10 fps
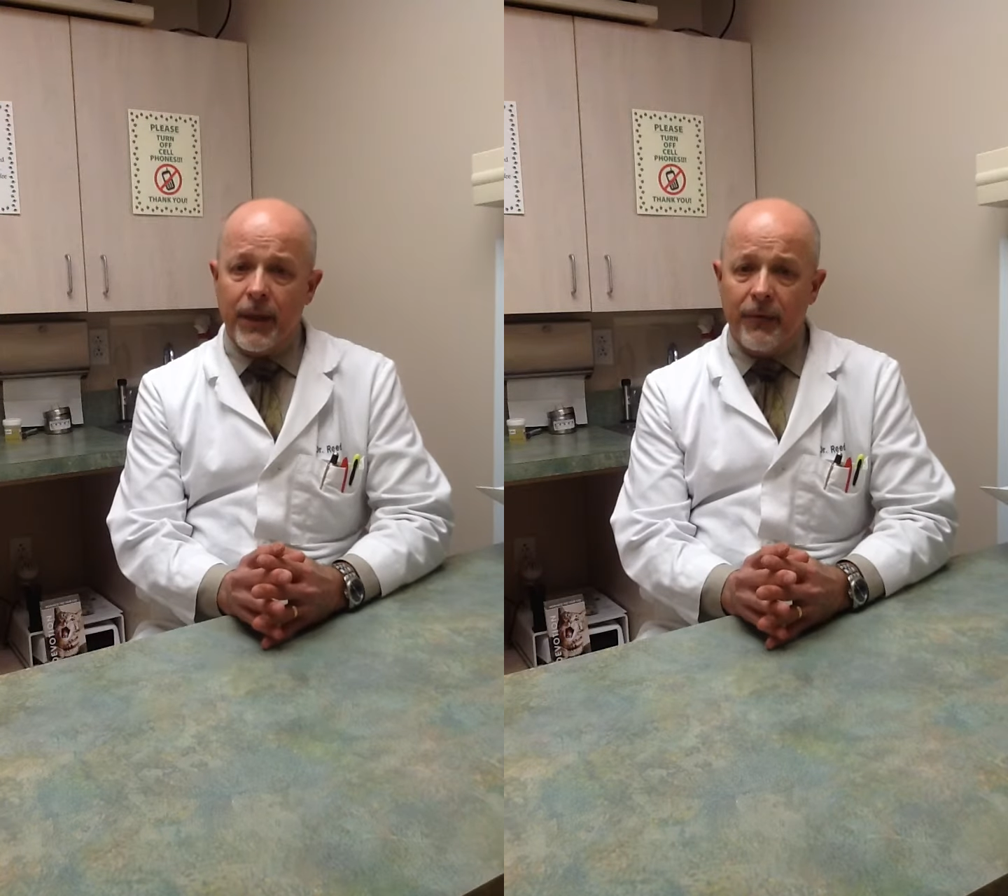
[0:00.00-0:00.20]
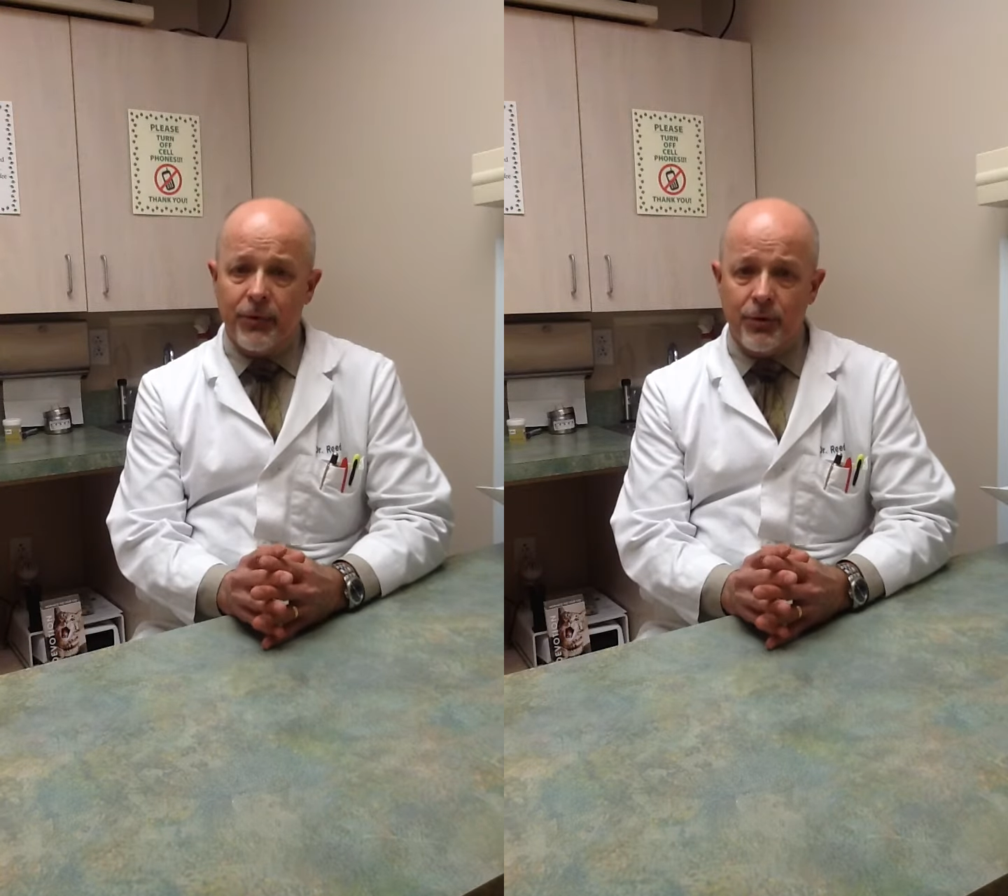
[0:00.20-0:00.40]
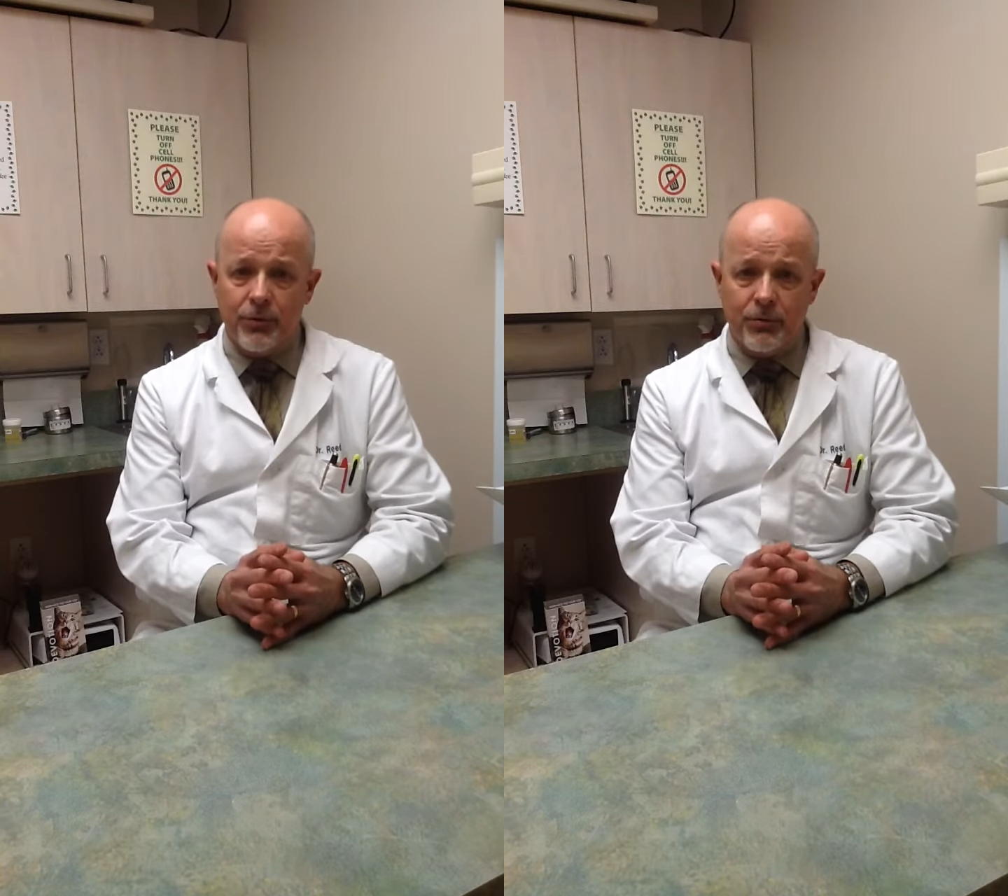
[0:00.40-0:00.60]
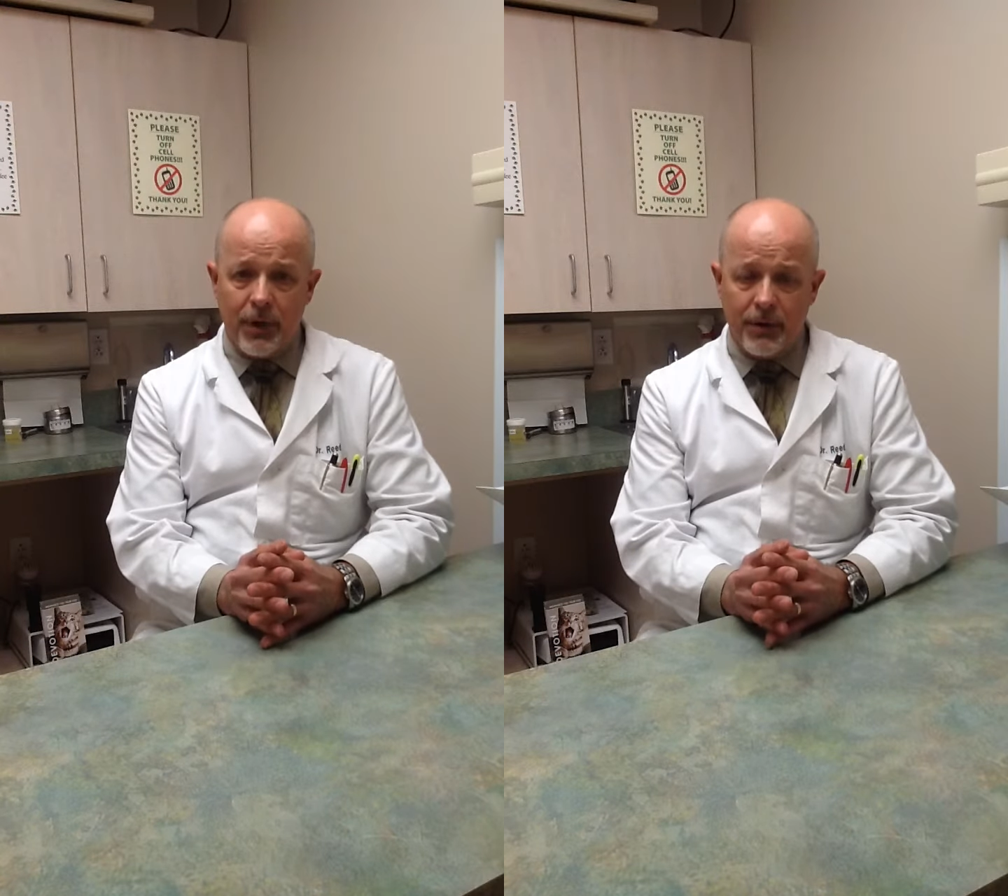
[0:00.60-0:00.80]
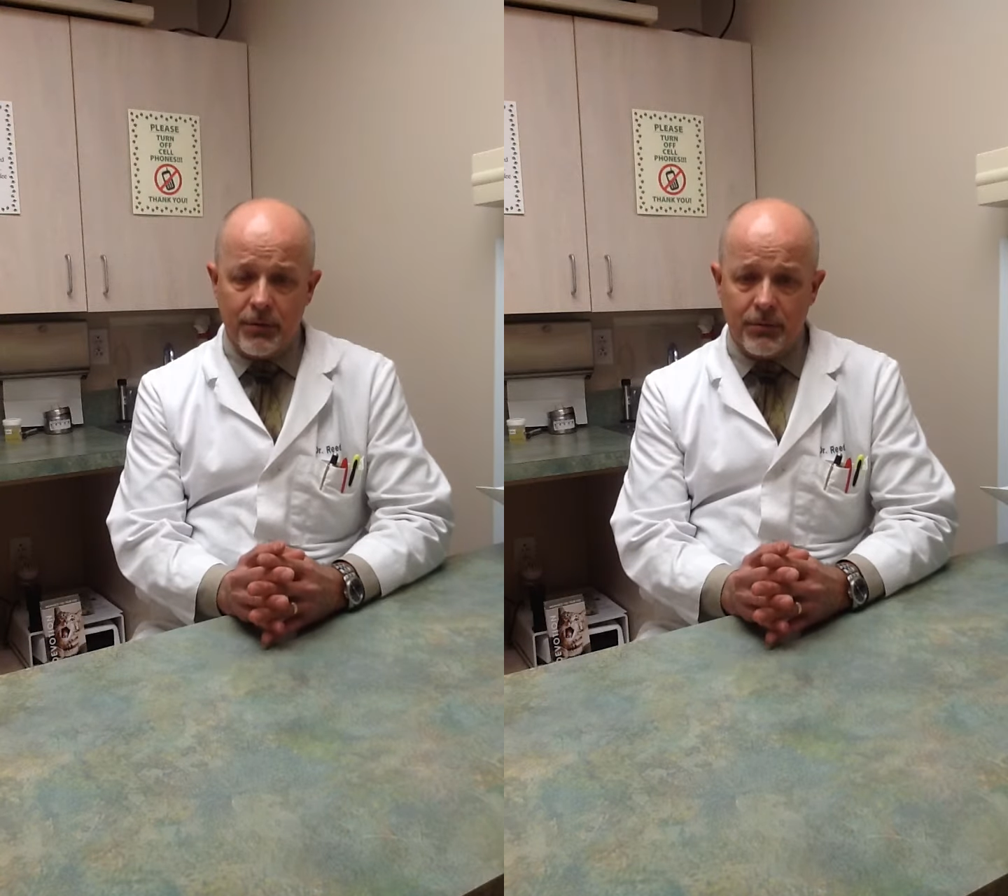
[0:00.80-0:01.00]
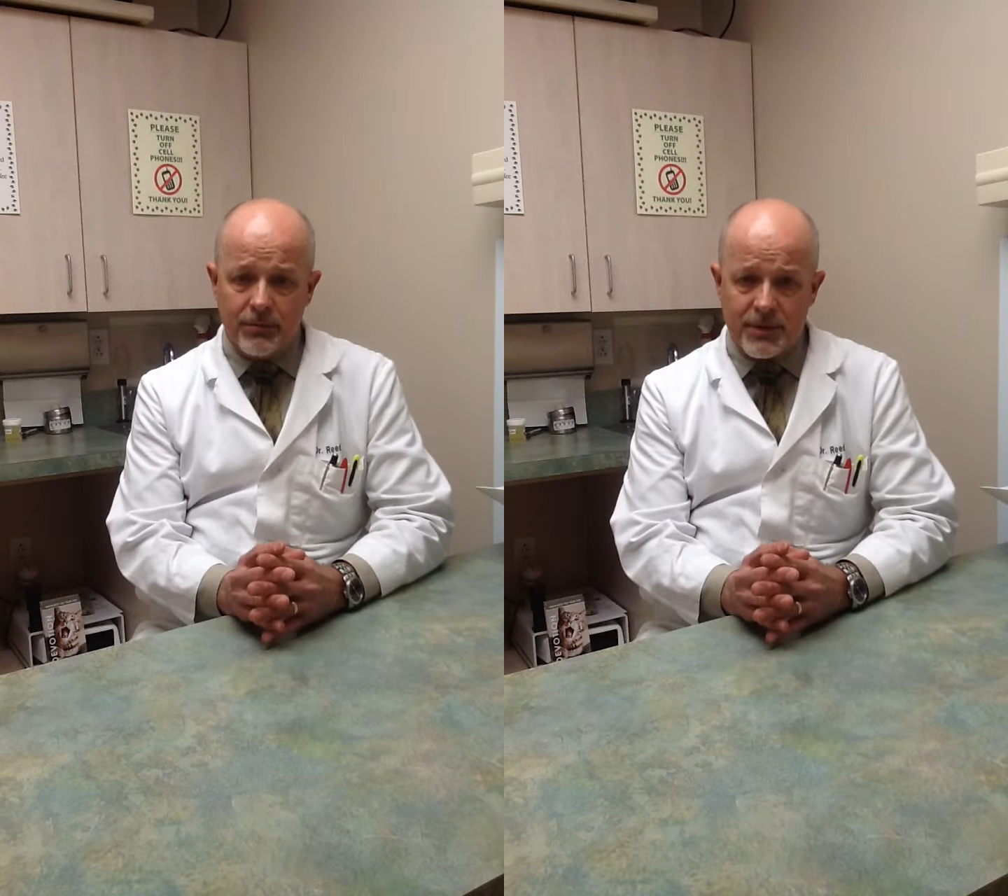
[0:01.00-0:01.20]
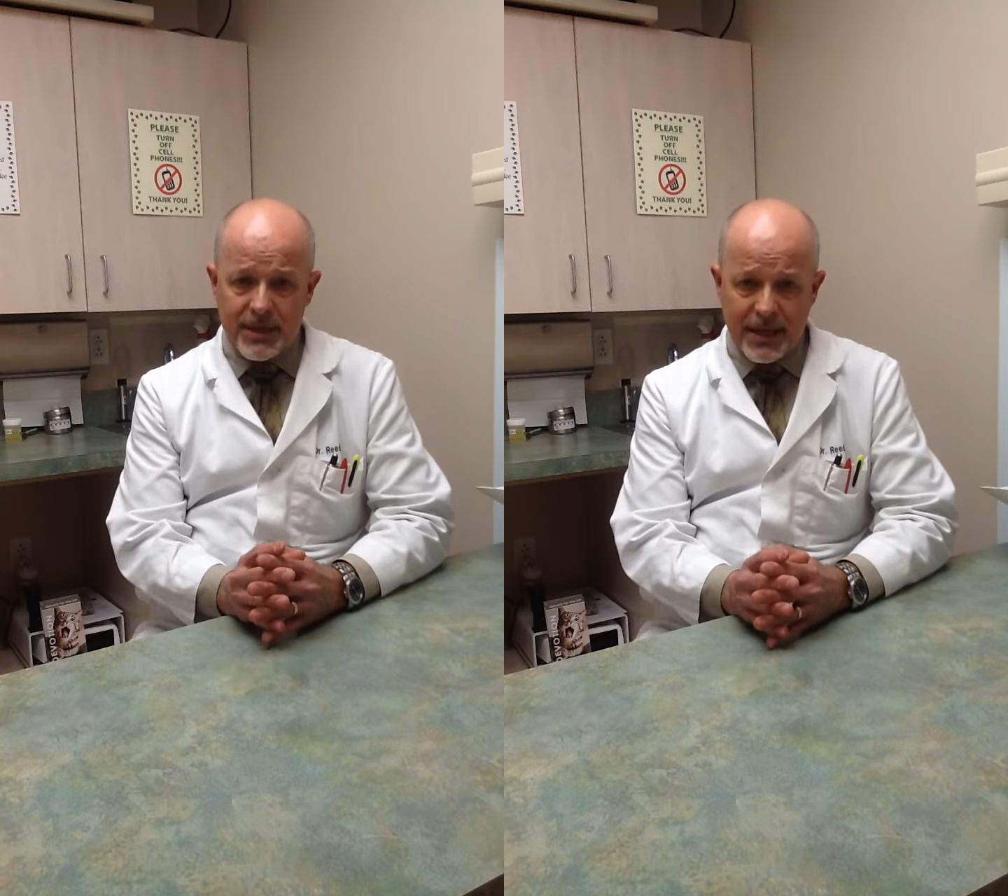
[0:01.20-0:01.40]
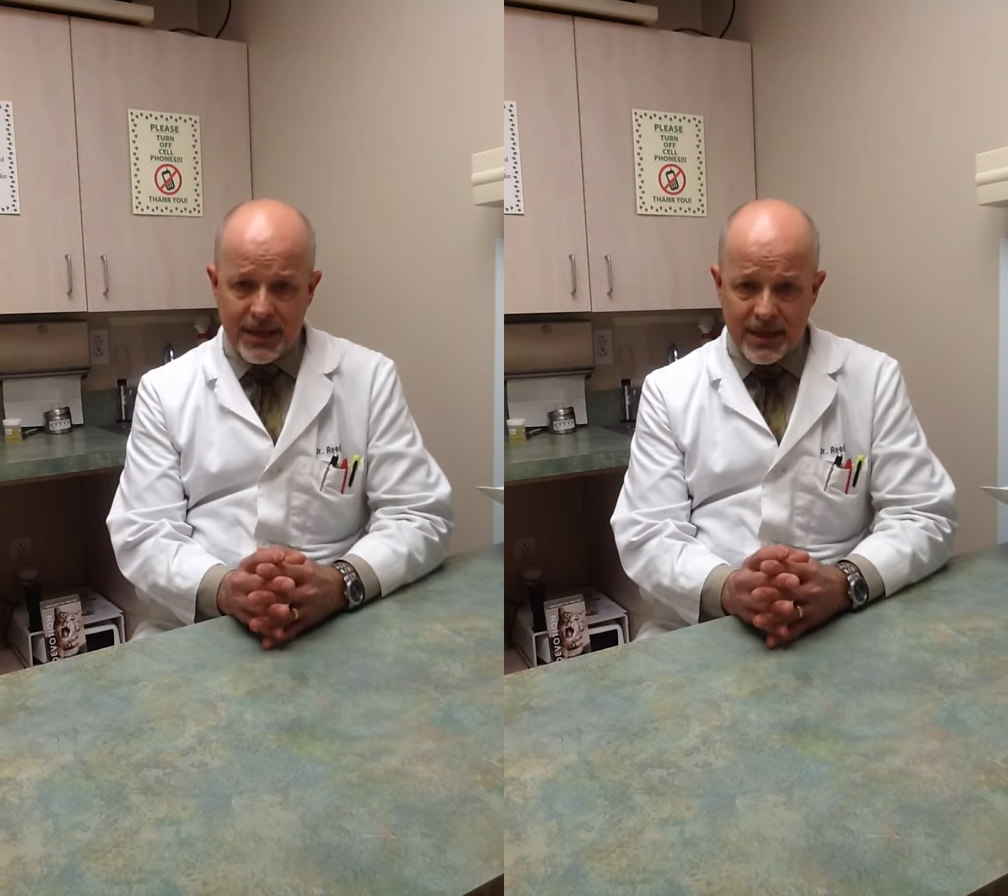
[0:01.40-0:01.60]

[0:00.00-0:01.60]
if you uh, see